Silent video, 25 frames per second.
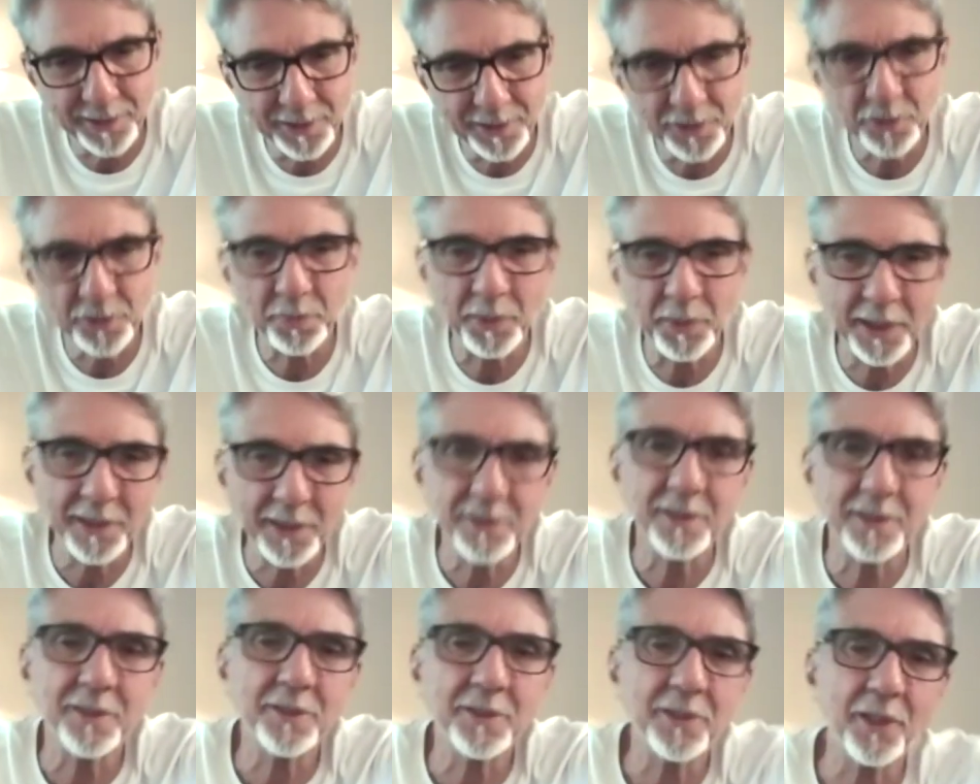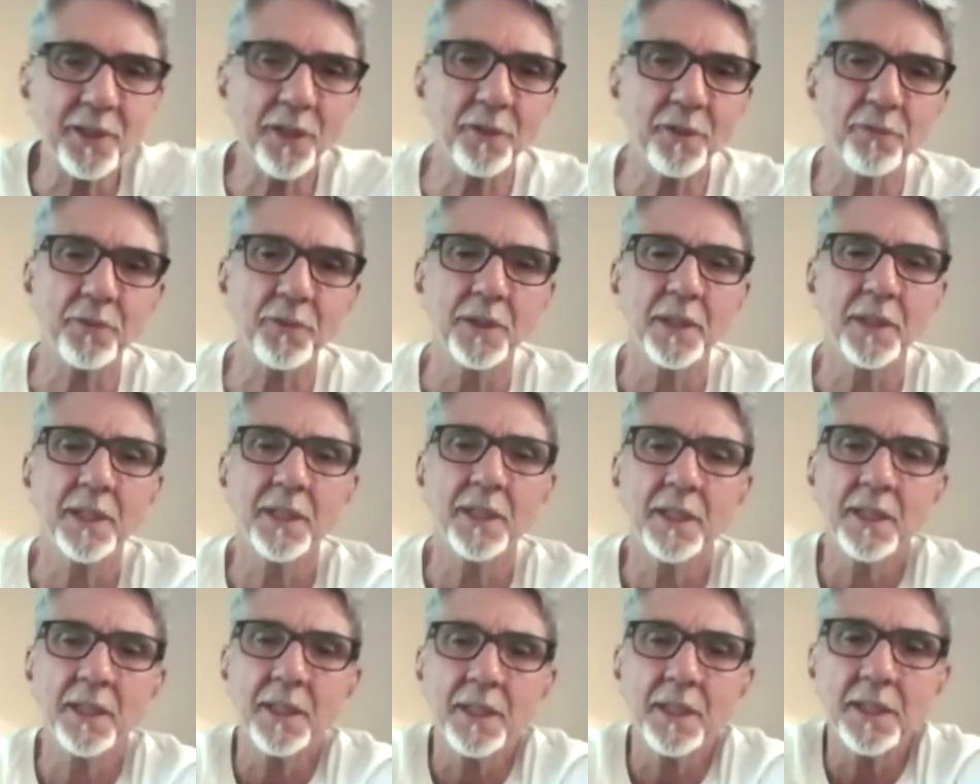the space itself
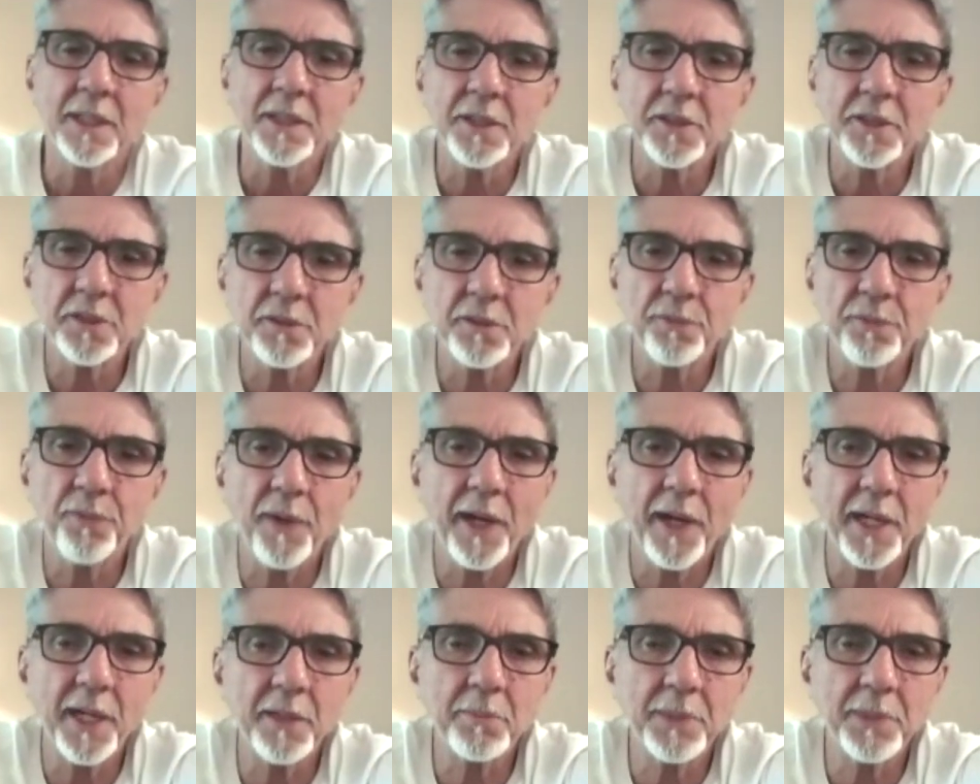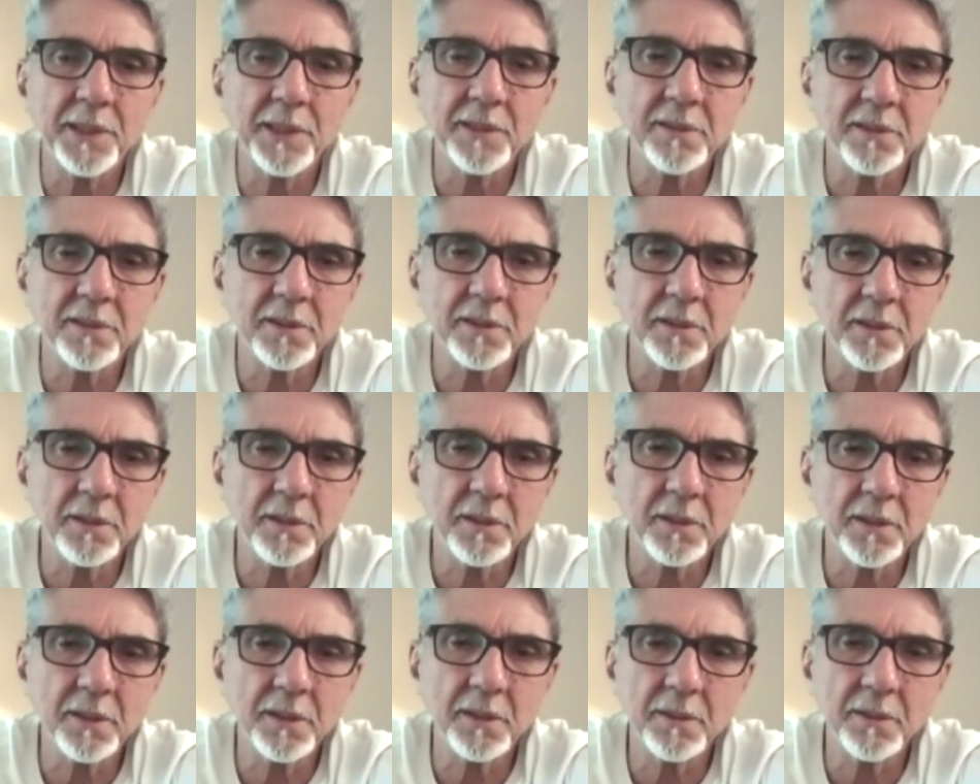is defined by
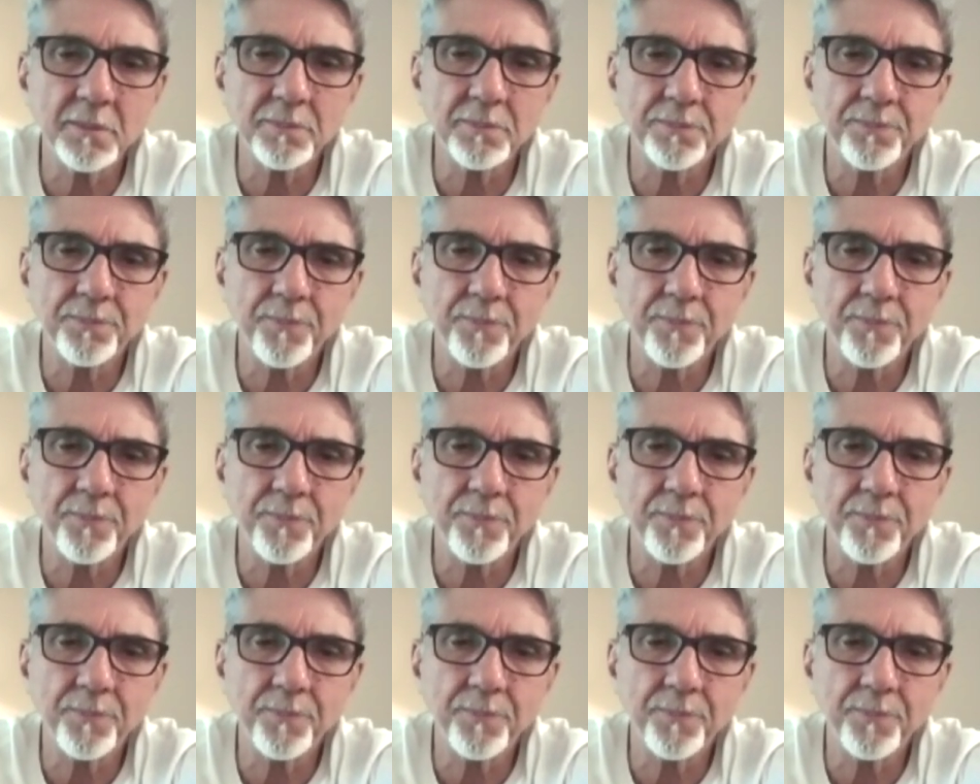certain